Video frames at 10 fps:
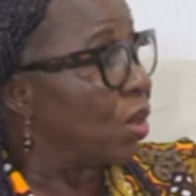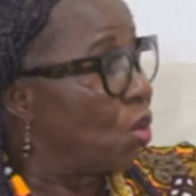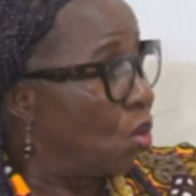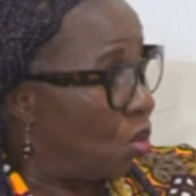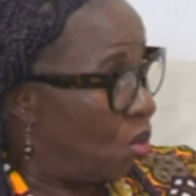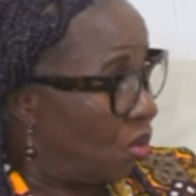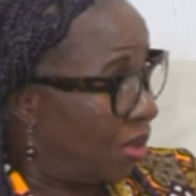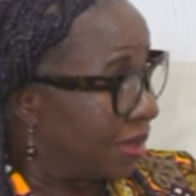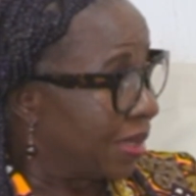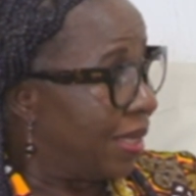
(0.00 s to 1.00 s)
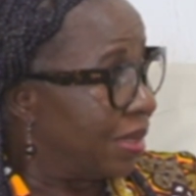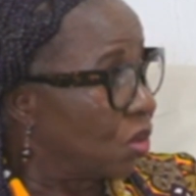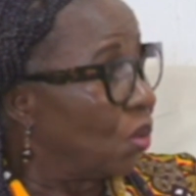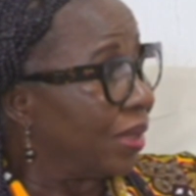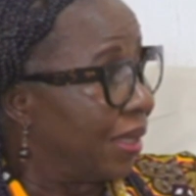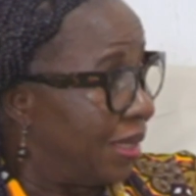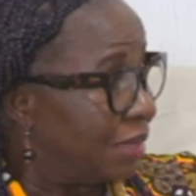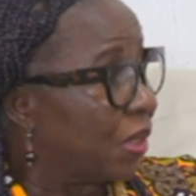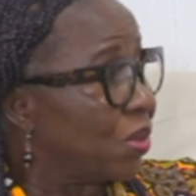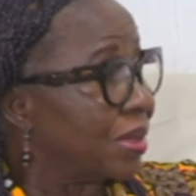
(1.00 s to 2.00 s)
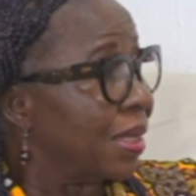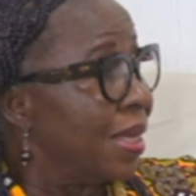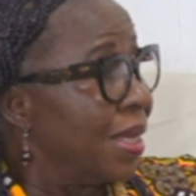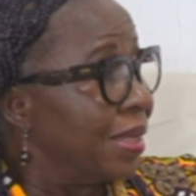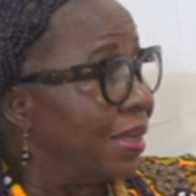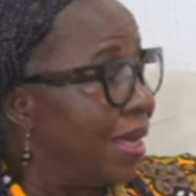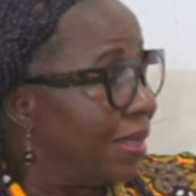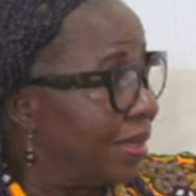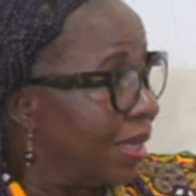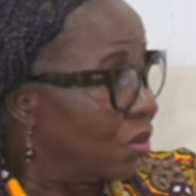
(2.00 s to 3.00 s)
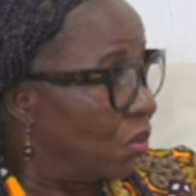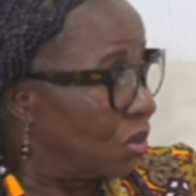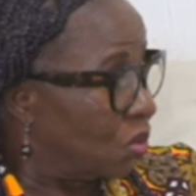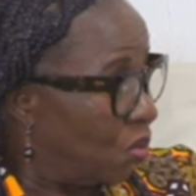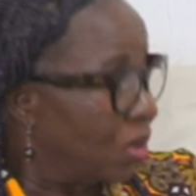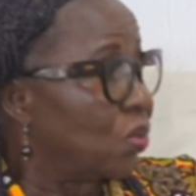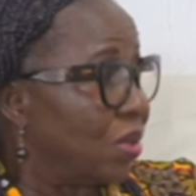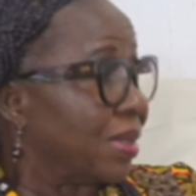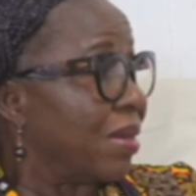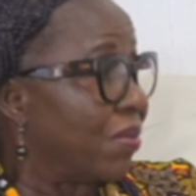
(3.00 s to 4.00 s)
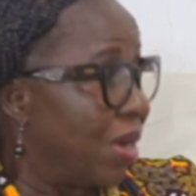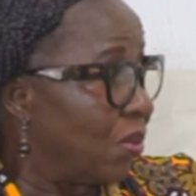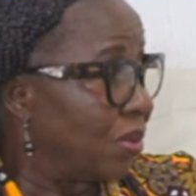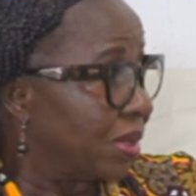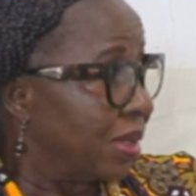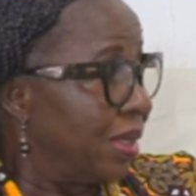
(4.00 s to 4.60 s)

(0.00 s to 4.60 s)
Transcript: cocoa sellers containers, because then that was what was around.